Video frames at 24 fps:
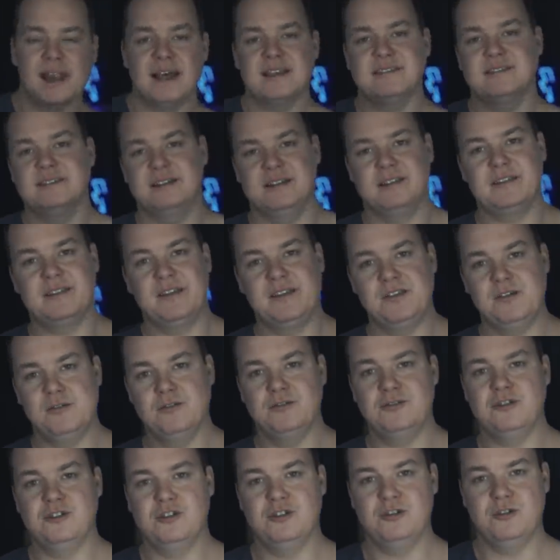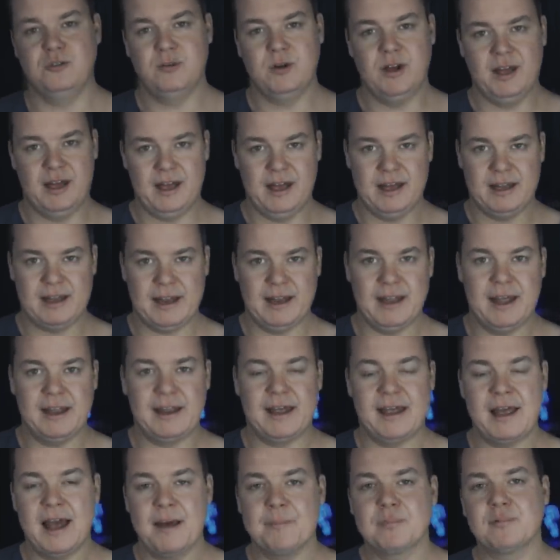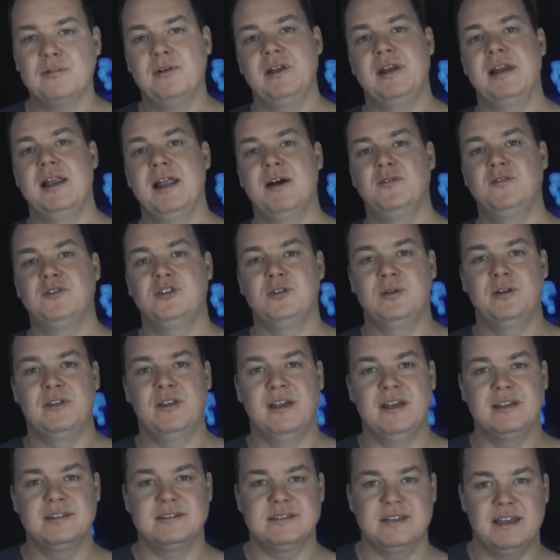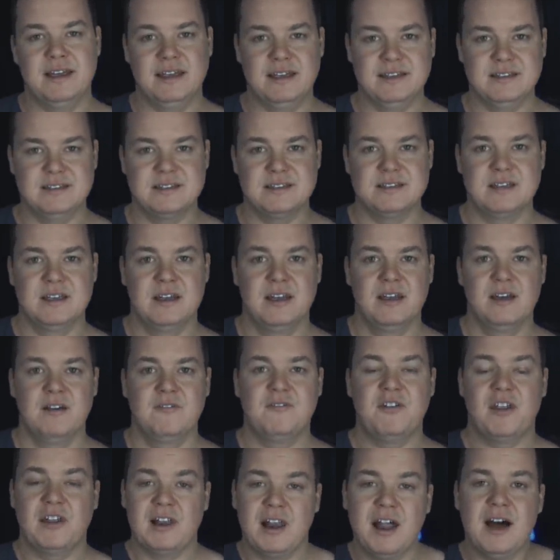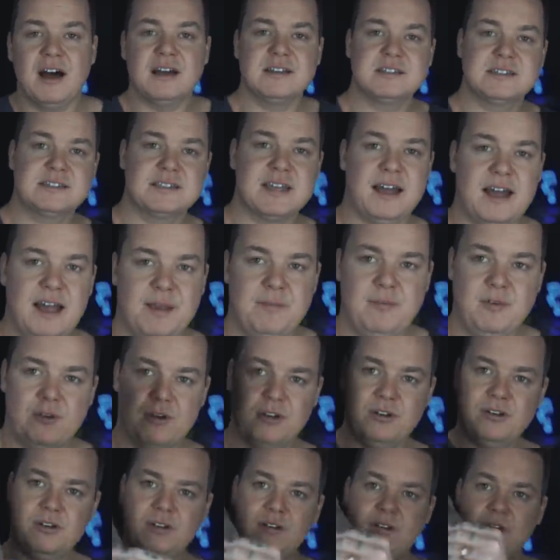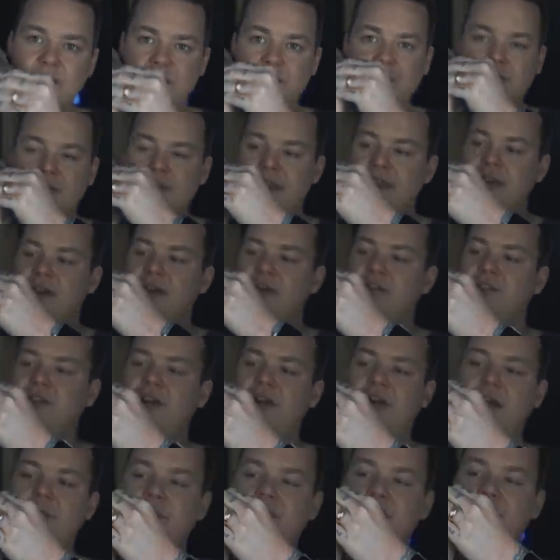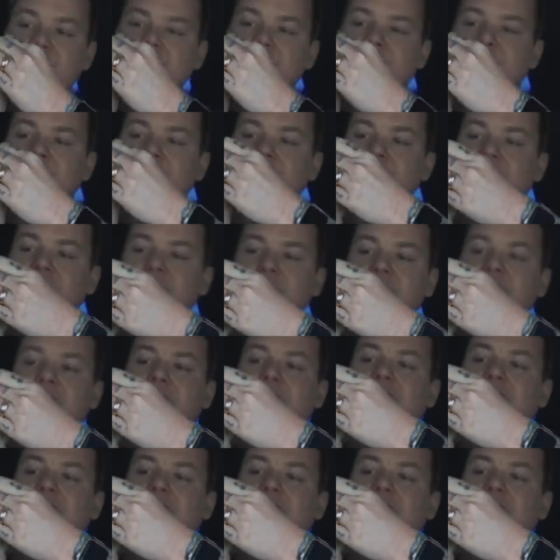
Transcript: last little thing you can do, uh, and, I, and I absolutely love doing this, is for the last time, you can take it on your elbow, like